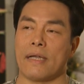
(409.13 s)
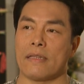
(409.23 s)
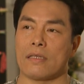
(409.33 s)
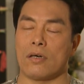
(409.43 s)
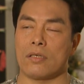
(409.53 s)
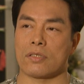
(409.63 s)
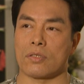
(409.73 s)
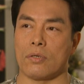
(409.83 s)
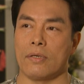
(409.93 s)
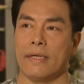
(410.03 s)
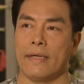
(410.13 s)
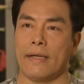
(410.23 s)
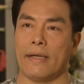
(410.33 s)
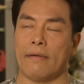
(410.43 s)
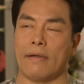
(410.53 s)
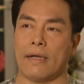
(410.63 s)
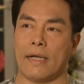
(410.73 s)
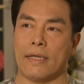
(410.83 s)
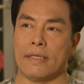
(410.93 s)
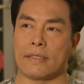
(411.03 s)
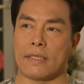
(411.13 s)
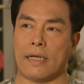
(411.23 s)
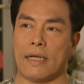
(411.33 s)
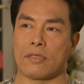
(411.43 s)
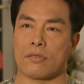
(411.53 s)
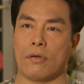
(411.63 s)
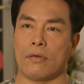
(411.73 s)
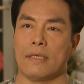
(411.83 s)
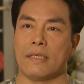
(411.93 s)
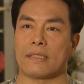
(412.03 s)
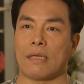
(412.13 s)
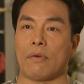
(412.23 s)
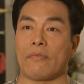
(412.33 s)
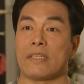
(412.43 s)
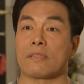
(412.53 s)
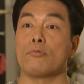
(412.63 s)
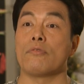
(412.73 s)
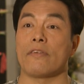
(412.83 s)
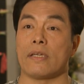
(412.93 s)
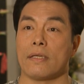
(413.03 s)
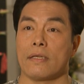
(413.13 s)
And also I saw some of his movie,